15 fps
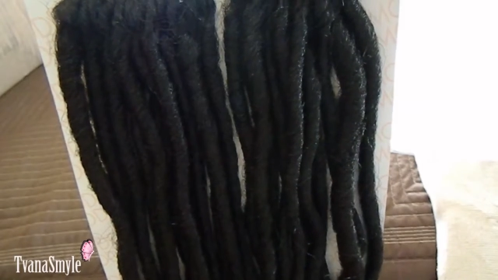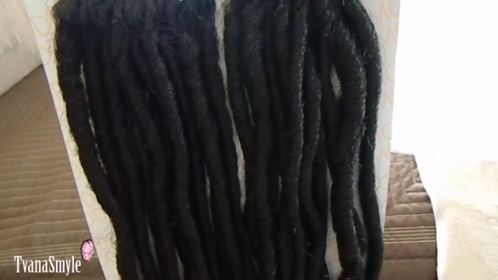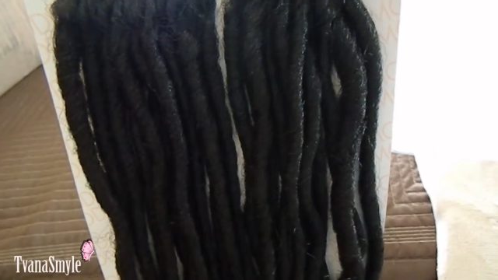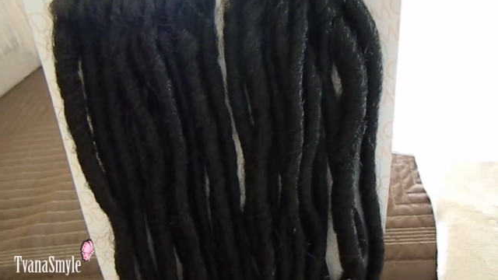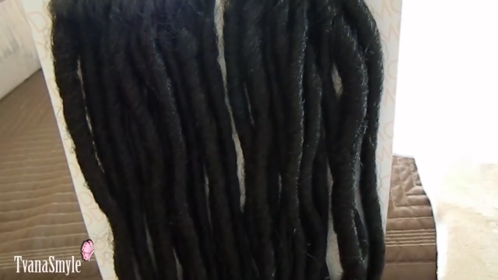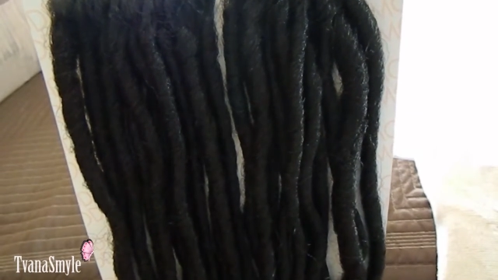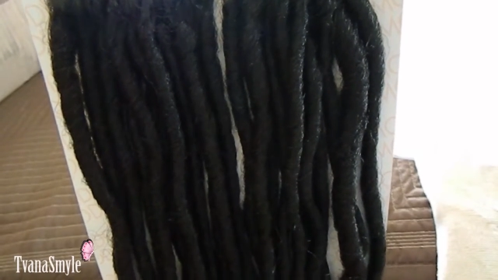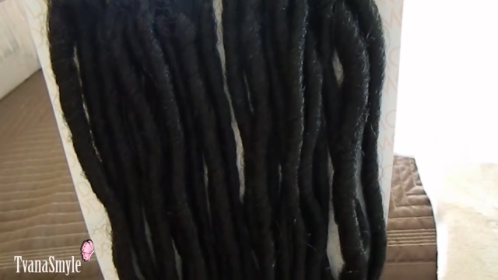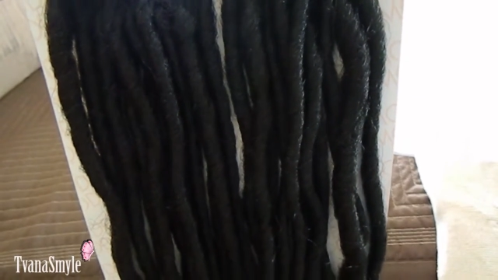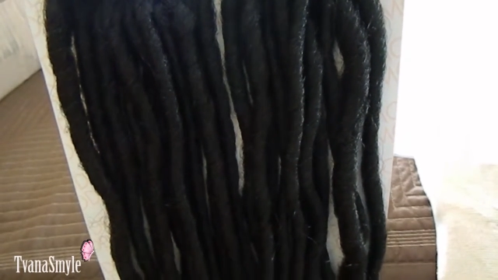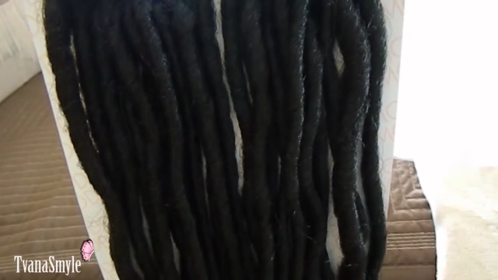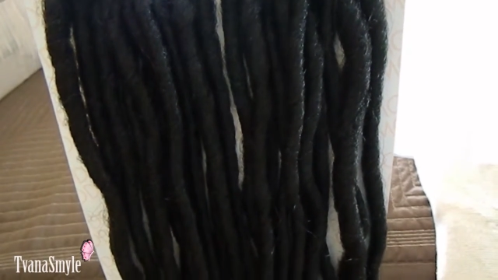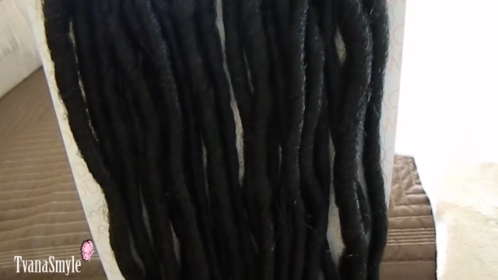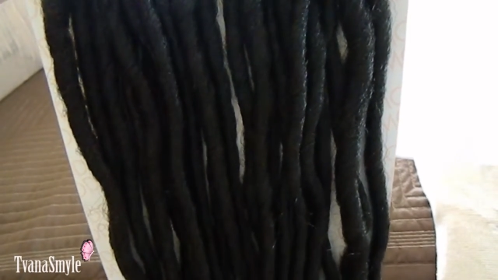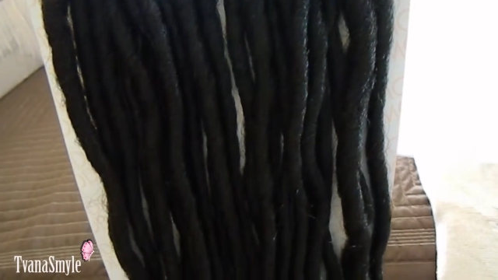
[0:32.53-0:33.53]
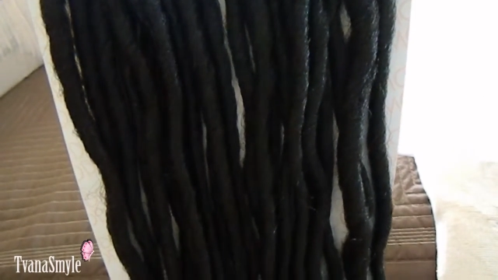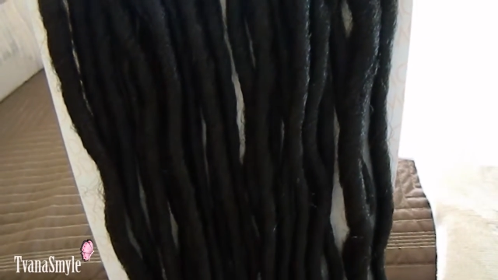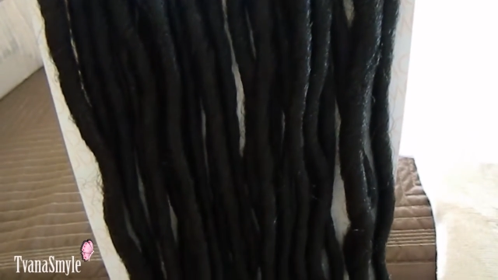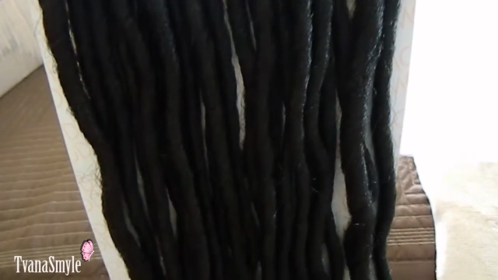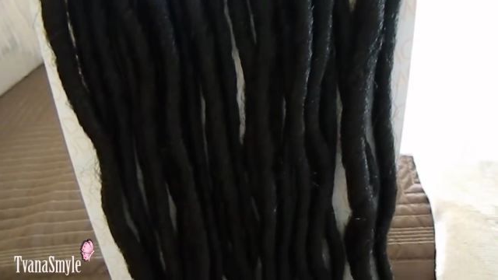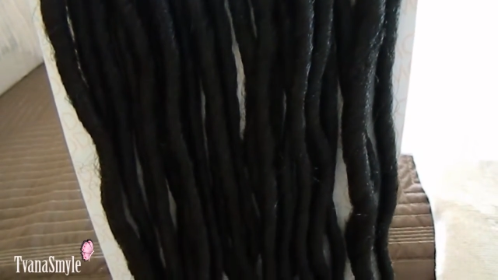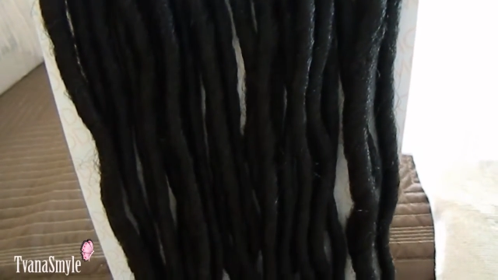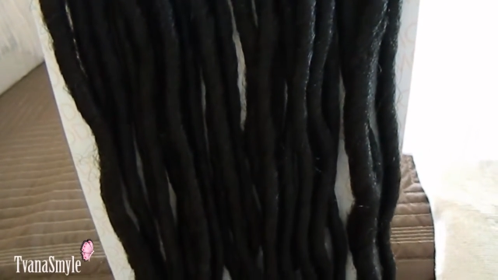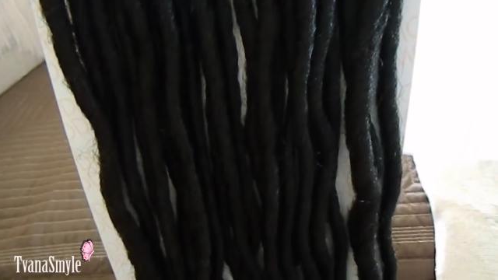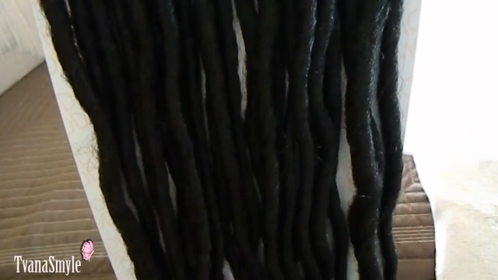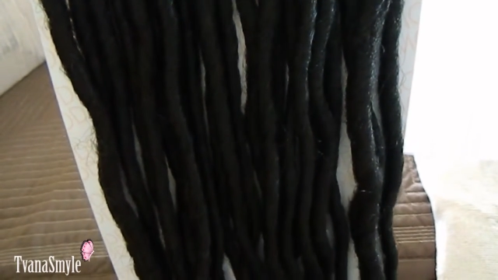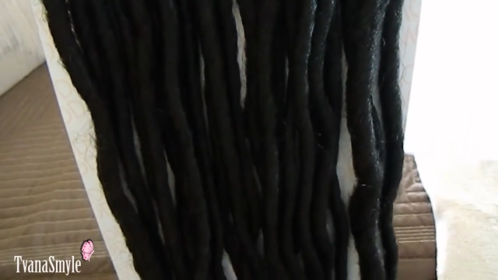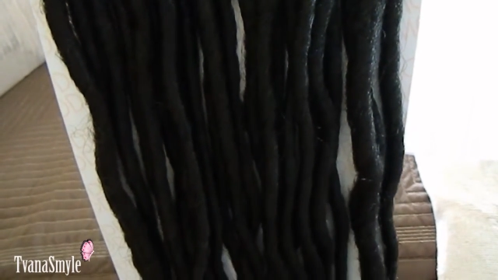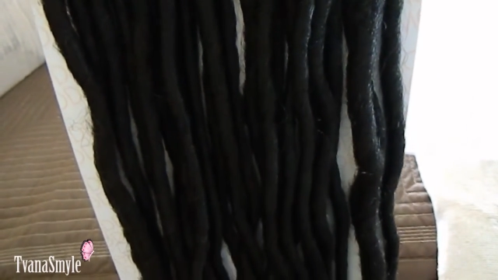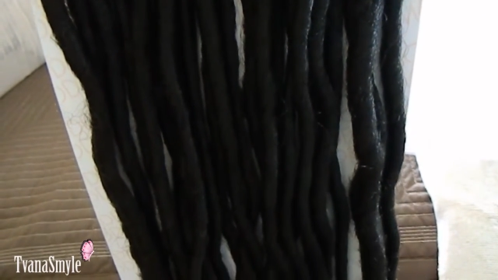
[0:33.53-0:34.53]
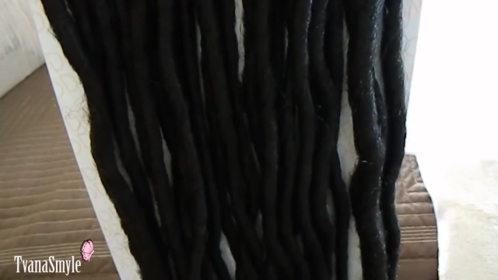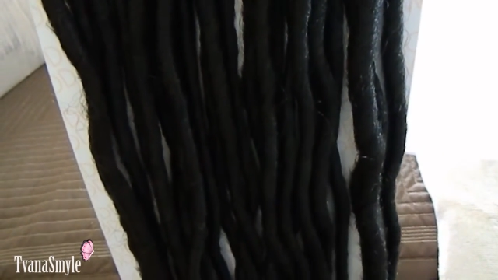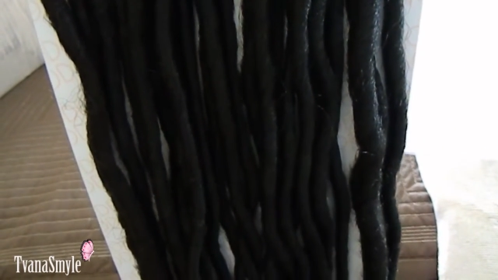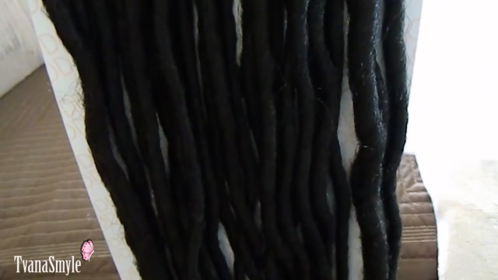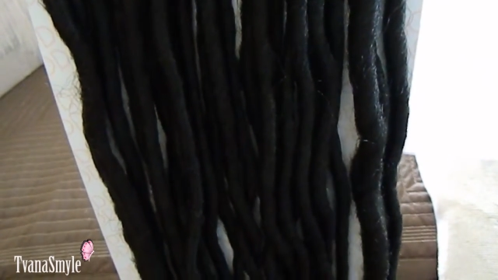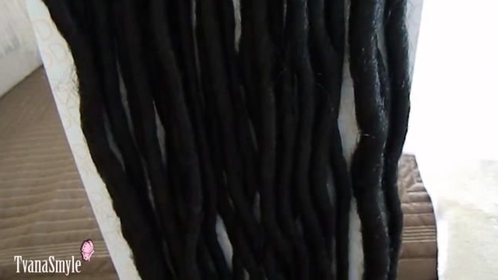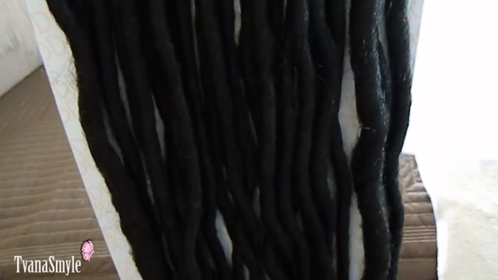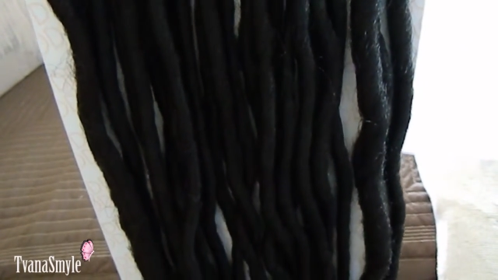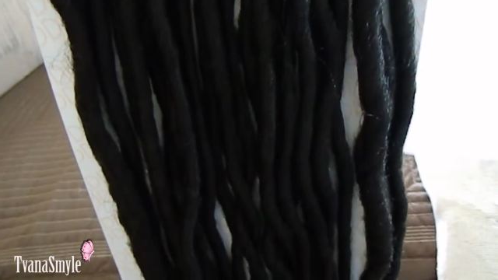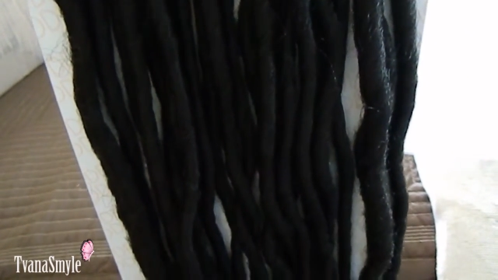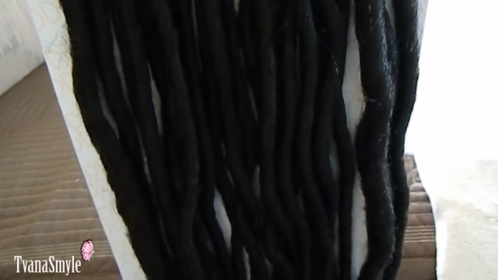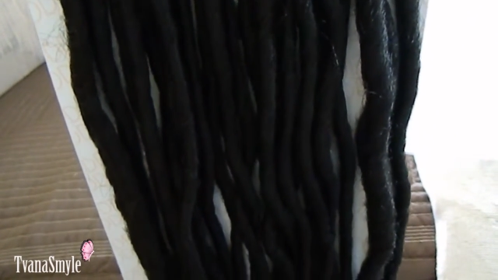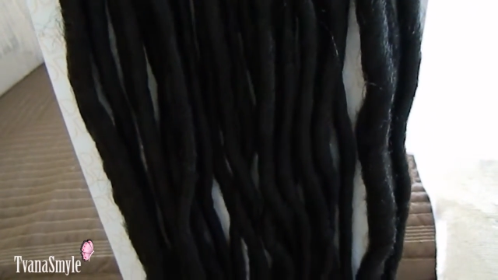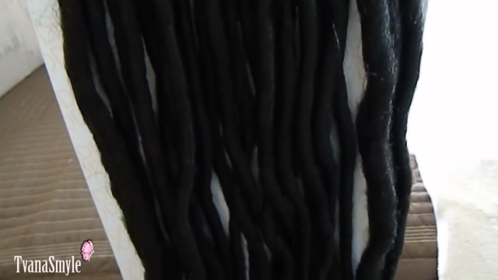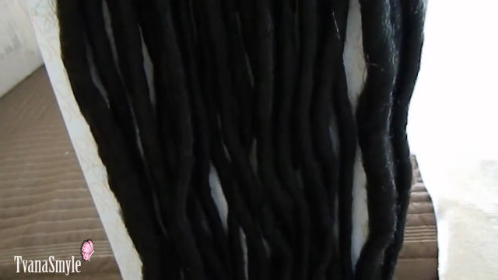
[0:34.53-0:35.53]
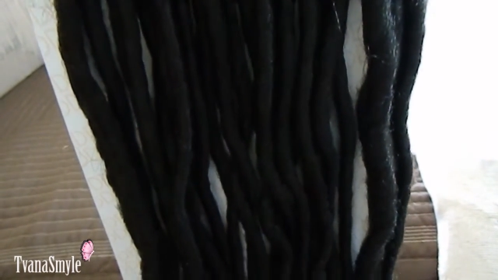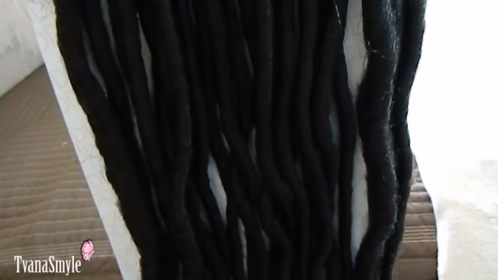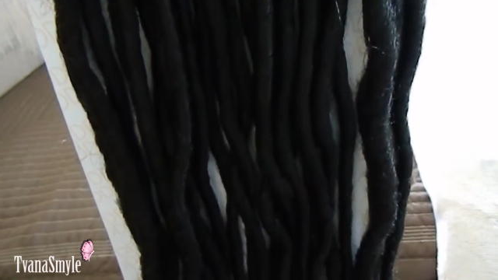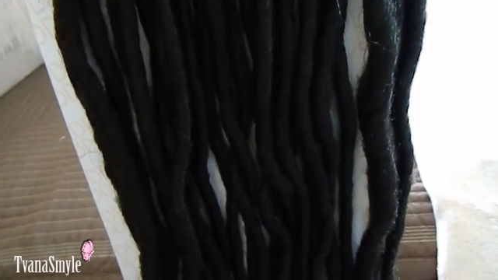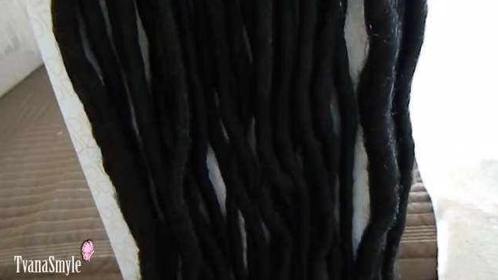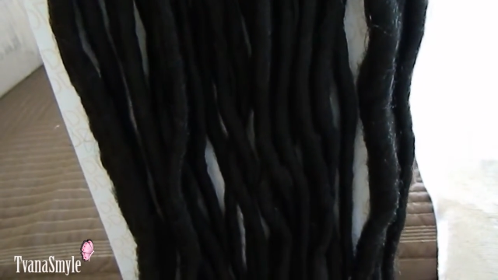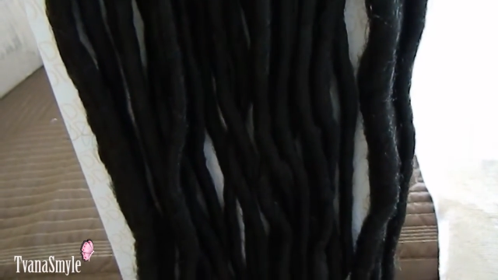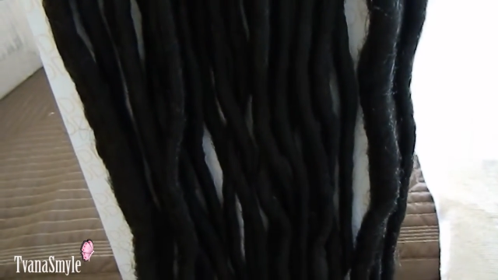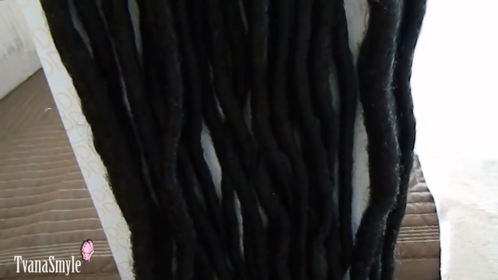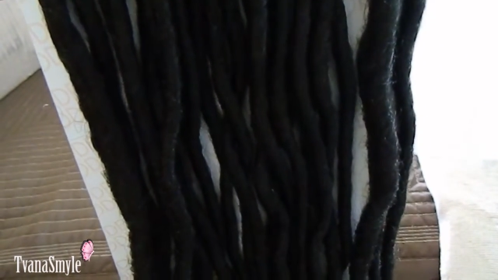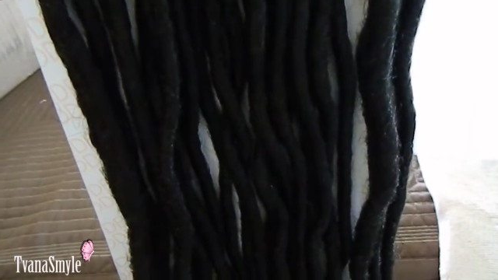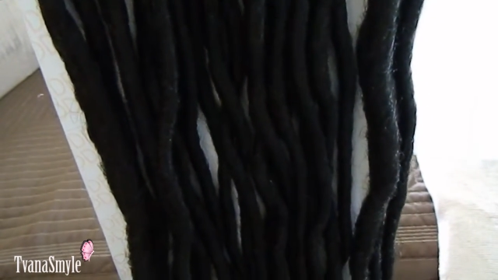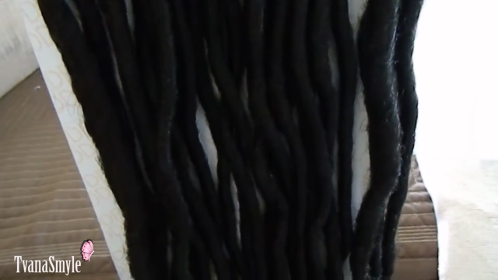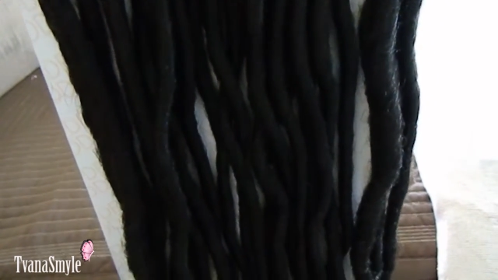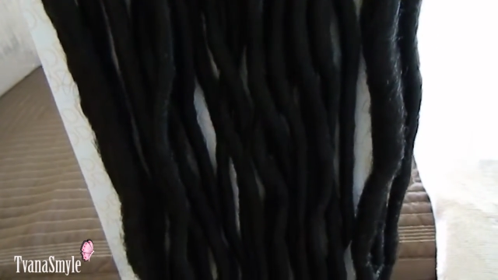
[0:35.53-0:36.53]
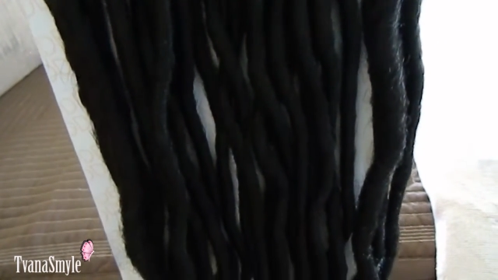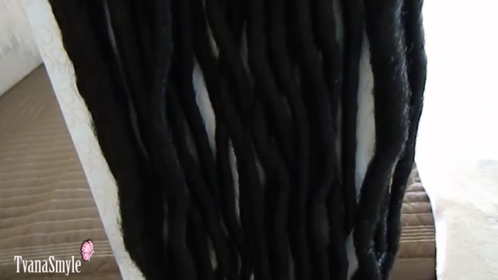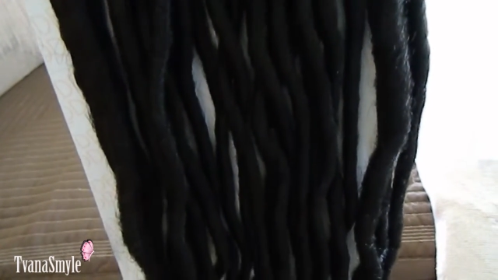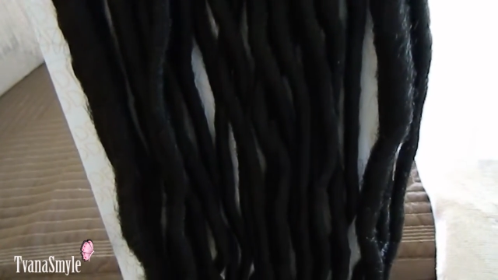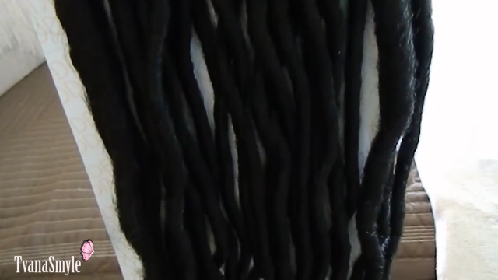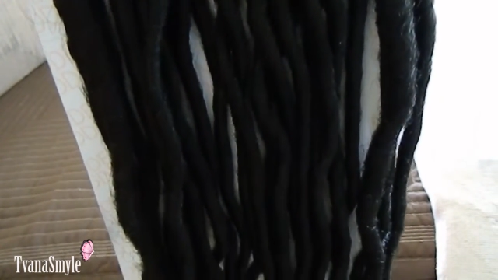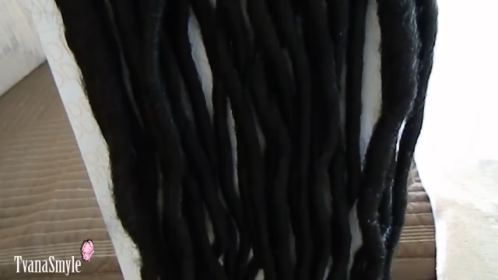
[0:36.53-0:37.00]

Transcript: (no speaker visible)